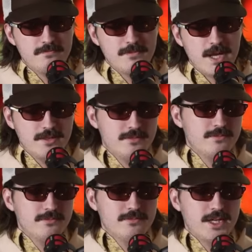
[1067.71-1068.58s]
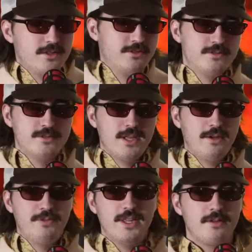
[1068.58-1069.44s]
and I just I
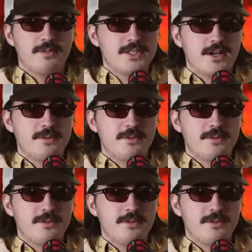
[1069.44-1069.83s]
feel like I've been talking